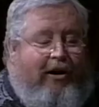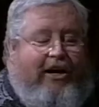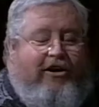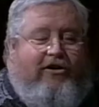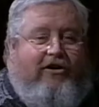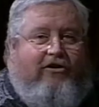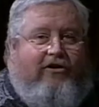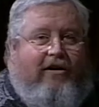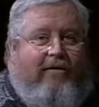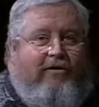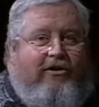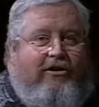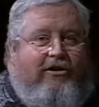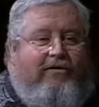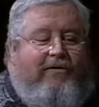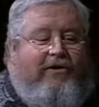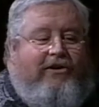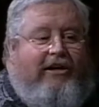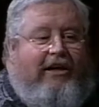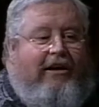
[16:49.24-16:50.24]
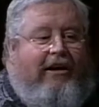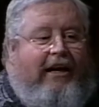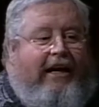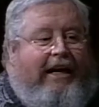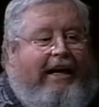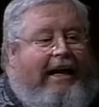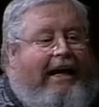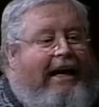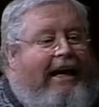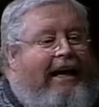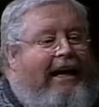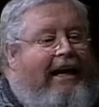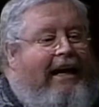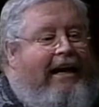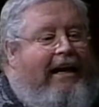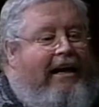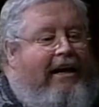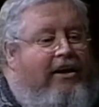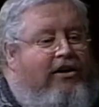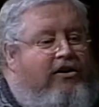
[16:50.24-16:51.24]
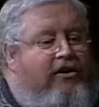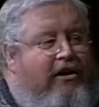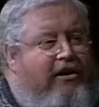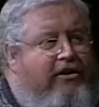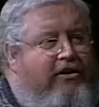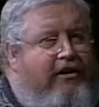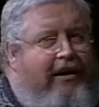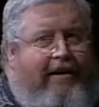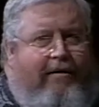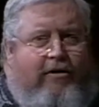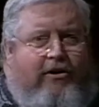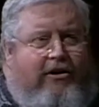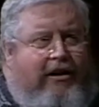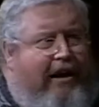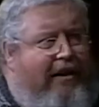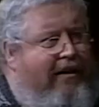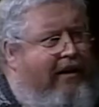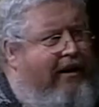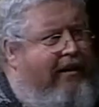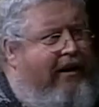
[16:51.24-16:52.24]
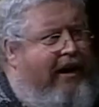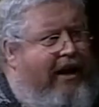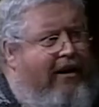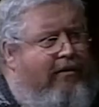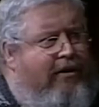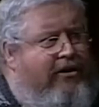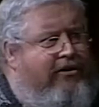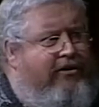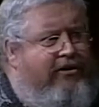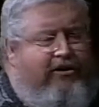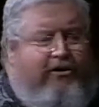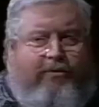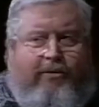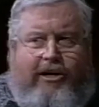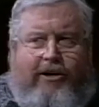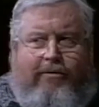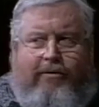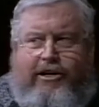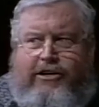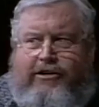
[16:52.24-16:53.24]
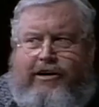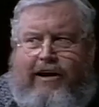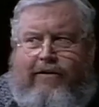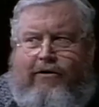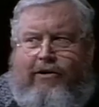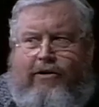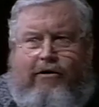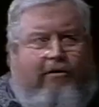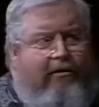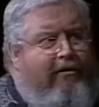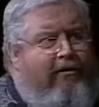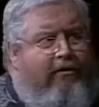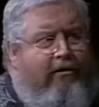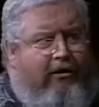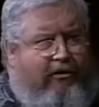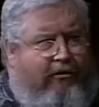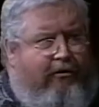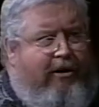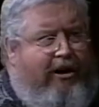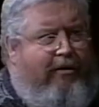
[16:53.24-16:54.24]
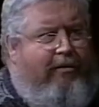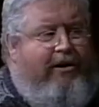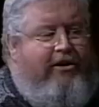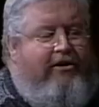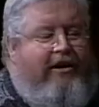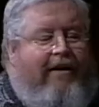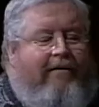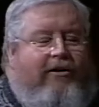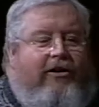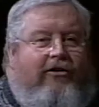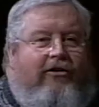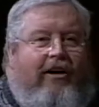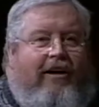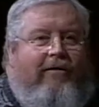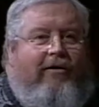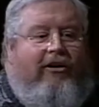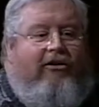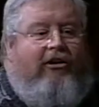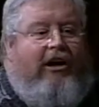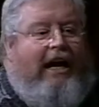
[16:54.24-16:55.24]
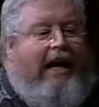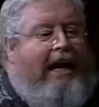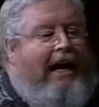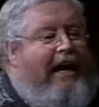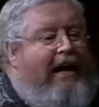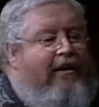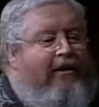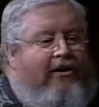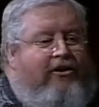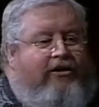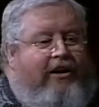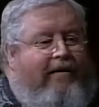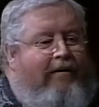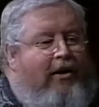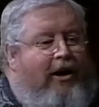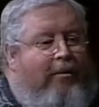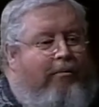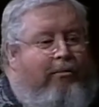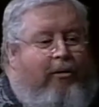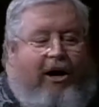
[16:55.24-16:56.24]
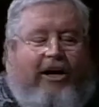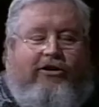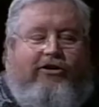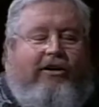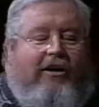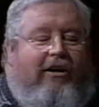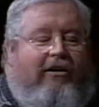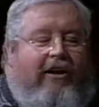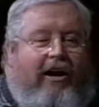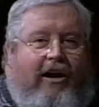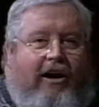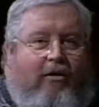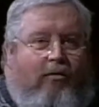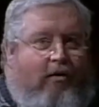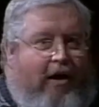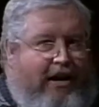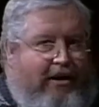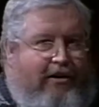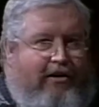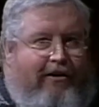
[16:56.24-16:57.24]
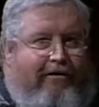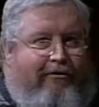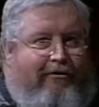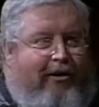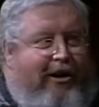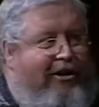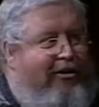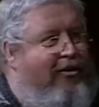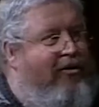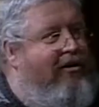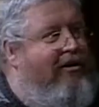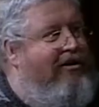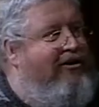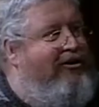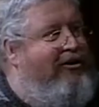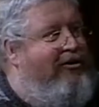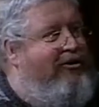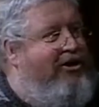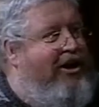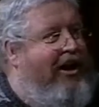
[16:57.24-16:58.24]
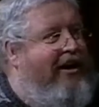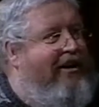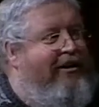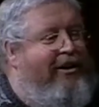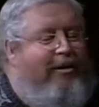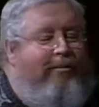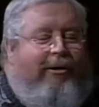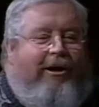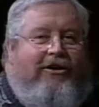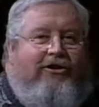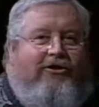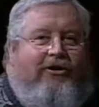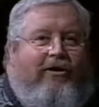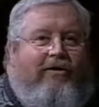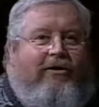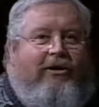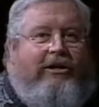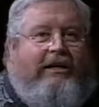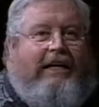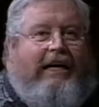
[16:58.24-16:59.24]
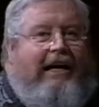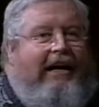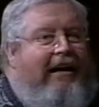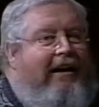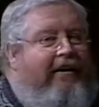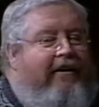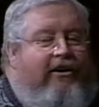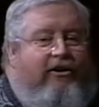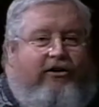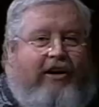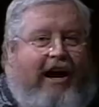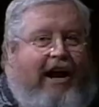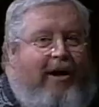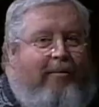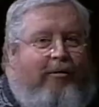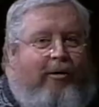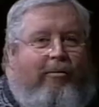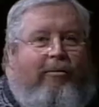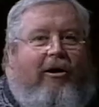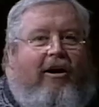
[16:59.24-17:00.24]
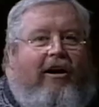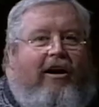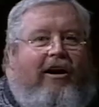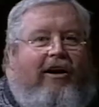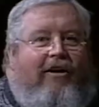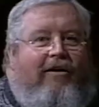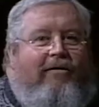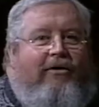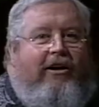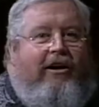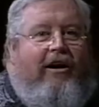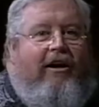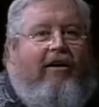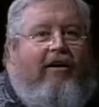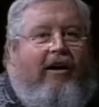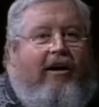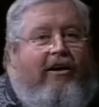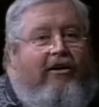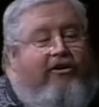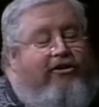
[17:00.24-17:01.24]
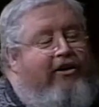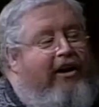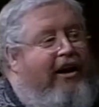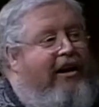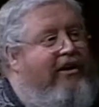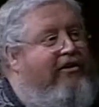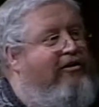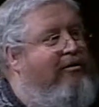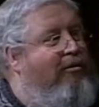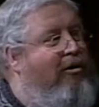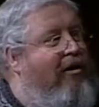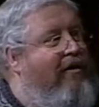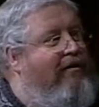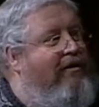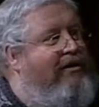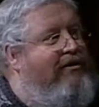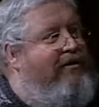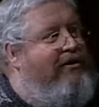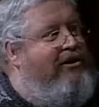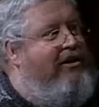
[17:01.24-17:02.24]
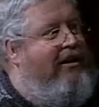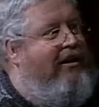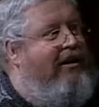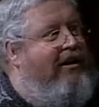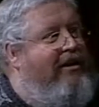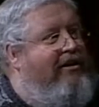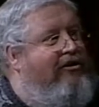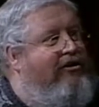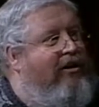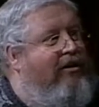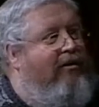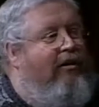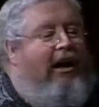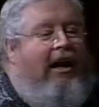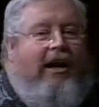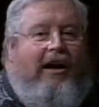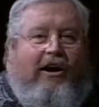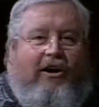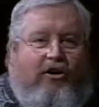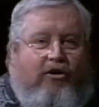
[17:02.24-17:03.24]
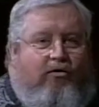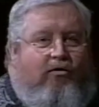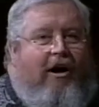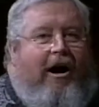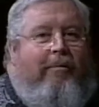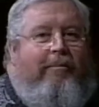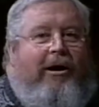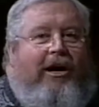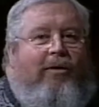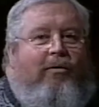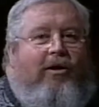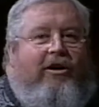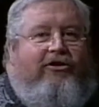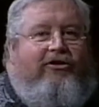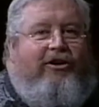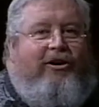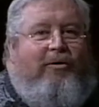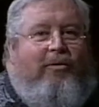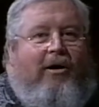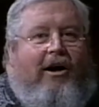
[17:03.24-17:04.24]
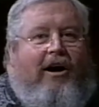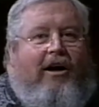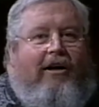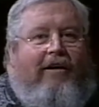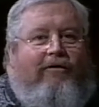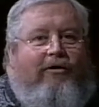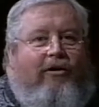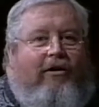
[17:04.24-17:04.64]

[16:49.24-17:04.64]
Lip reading: Aging Services facility, it is on Stevens. I think the address is 337 or 337 Stevens. There's even a bus that'll take you right to the front door, so check on the bus service. There's ample parking over there, and I understand it's a marvelous facility. So drop in once in a while. If you